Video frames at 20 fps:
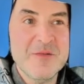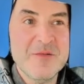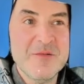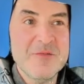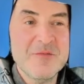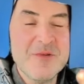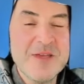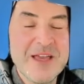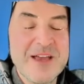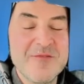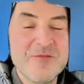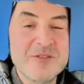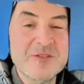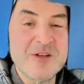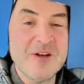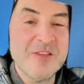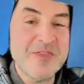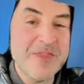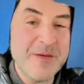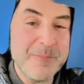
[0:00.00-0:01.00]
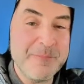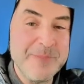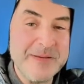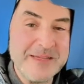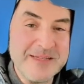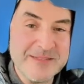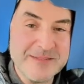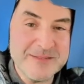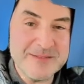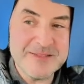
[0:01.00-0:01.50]
we have what's called the
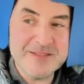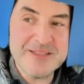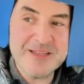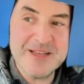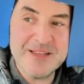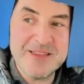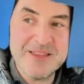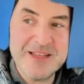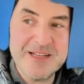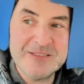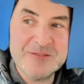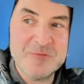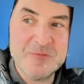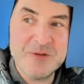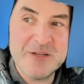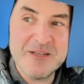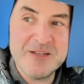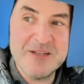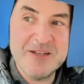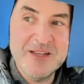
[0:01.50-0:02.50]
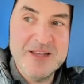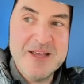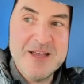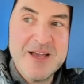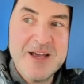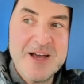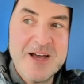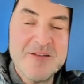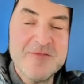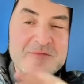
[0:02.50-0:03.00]
bends, and that's when
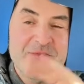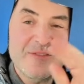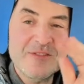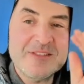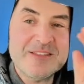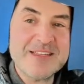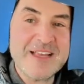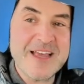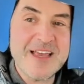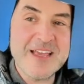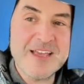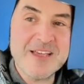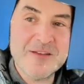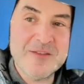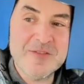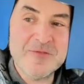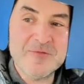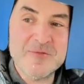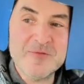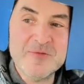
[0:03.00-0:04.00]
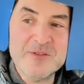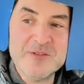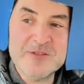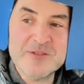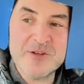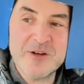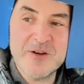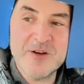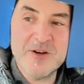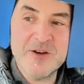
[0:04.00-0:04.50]
I've sang through the
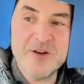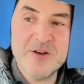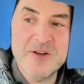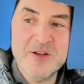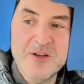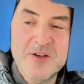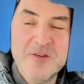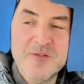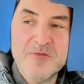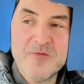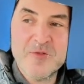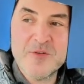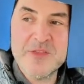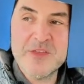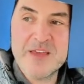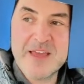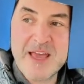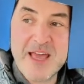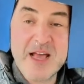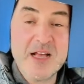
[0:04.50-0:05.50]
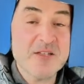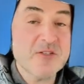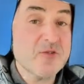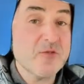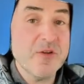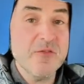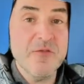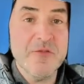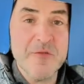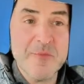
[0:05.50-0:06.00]
song for the cast
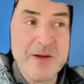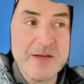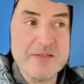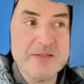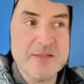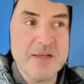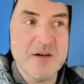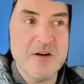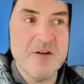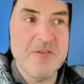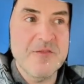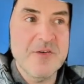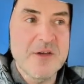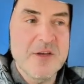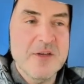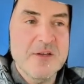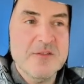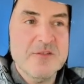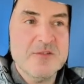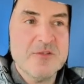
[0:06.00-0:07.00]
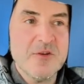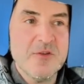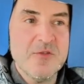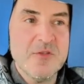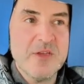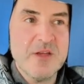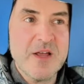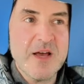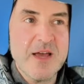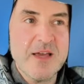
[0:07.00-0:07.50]
or even for myself so
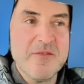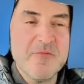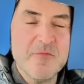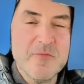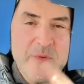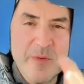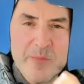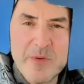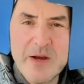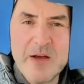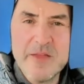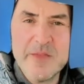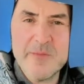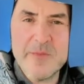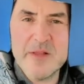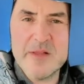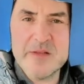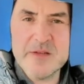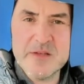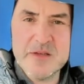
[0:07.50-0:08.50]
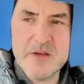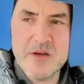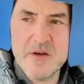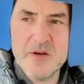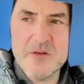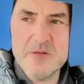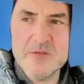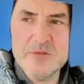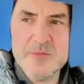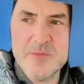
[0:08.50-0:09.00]
that I remember how the melody
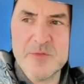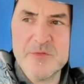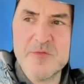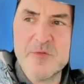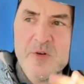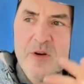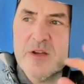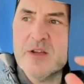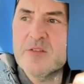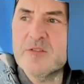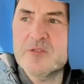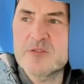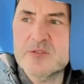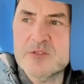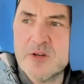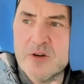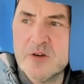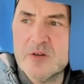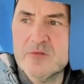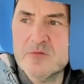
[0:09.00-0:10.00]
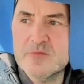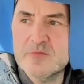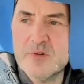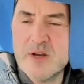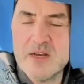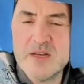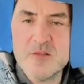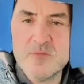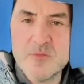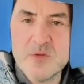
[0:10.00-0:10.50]
goes before I either start
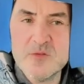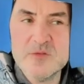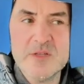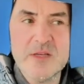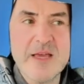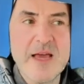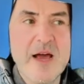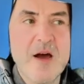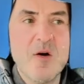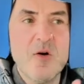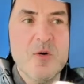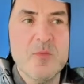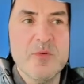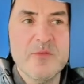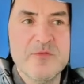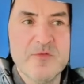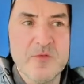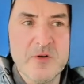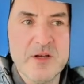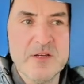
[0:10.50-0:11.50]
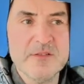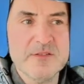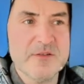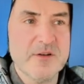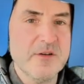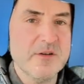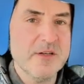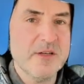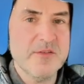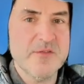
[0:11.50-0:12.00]
writing the music out or before I
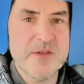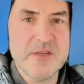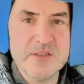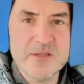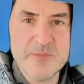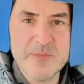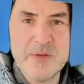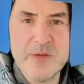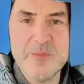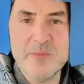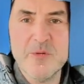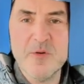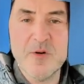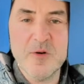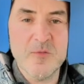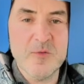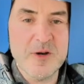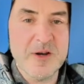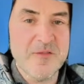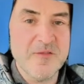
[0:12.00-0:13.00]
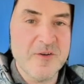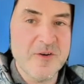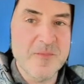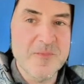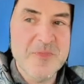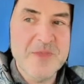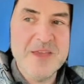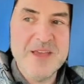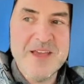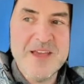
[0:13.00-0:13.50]
start giving it to people or whatever.
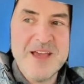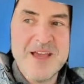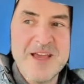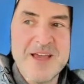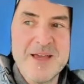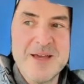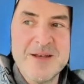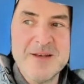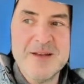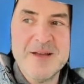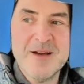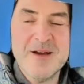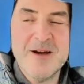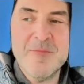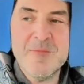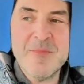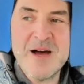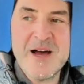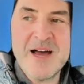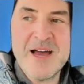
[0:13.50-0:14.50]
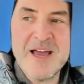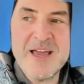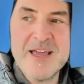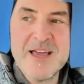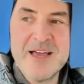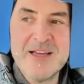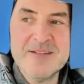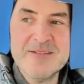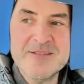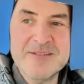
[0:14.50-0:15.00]
And I
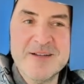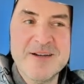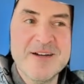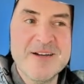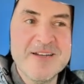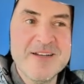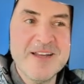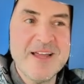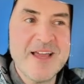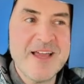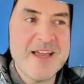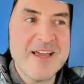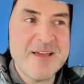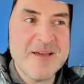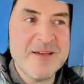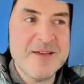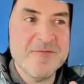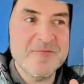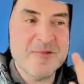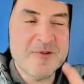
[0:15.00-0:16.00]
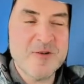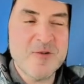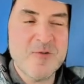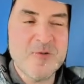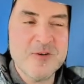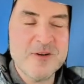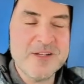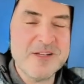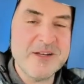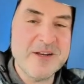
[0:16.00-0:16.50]
had done a
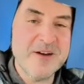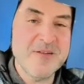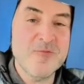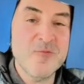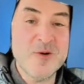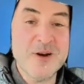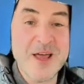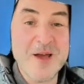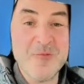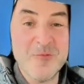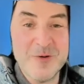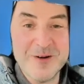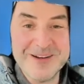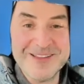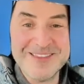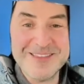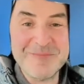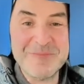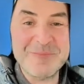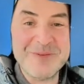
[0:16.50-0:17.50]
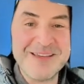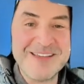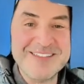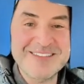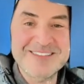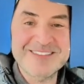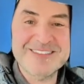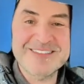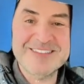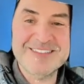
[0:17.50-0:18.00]
recording of what I wanted the
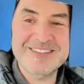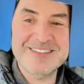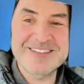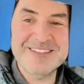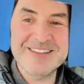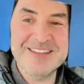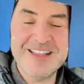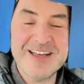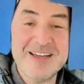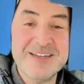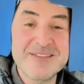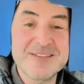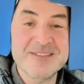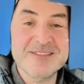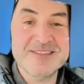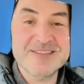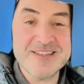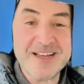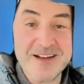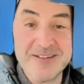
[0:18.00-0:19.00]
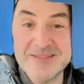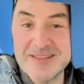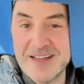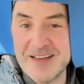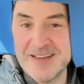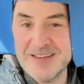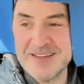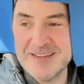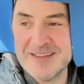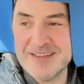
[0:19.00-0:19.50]
bass line to sound
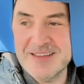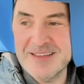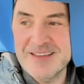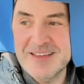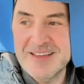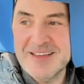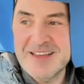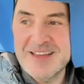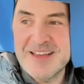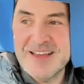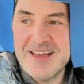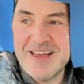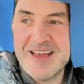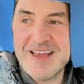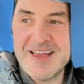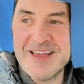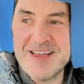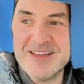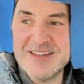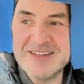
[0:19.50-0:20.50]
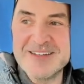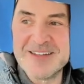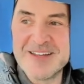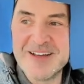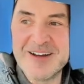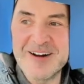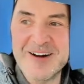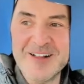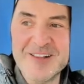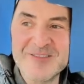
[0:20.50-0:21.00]
like, and
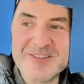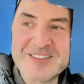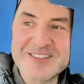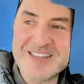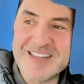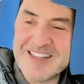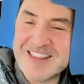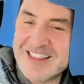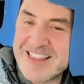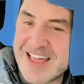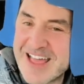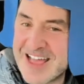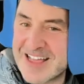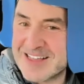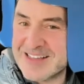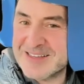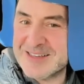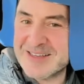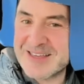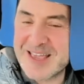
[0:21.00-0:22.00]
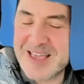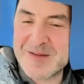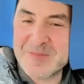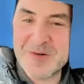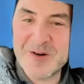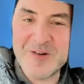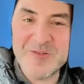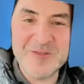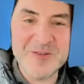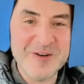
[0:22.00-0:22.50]
all of a sudden that came
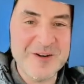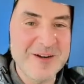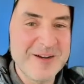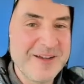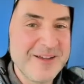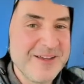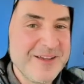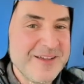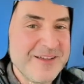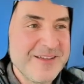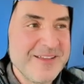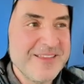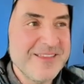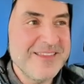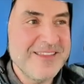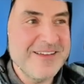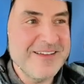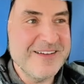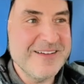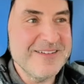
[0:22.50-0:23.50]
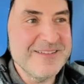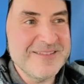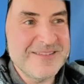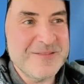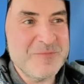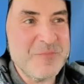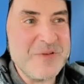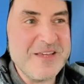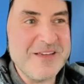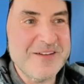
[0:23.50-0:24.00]
over the
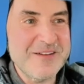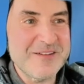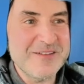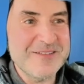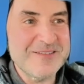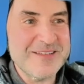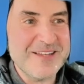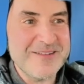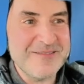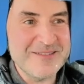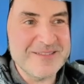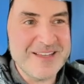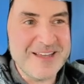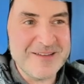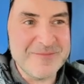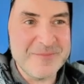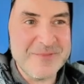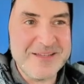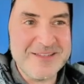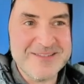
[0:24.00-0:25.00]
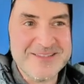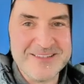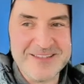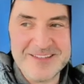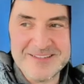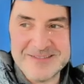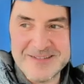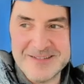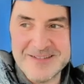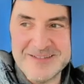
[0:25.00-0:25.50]
speakers and it was like me
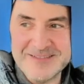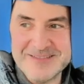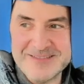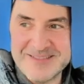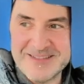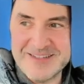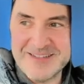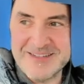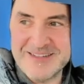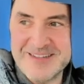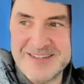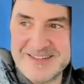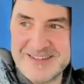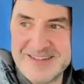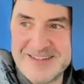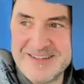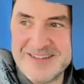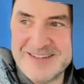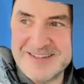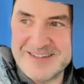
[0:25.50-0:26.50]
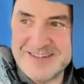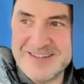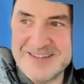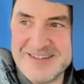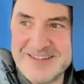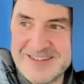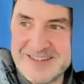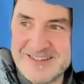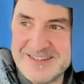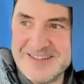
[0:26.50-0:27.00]
singing da da da da da
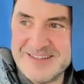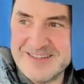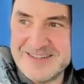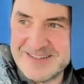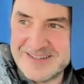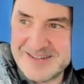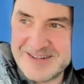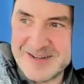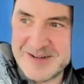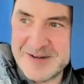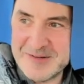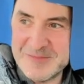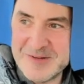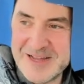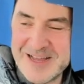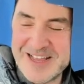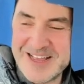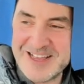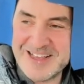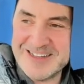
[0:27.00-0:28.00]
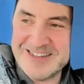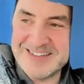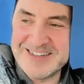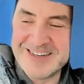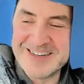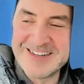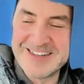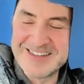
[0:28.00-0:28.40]
da da da, and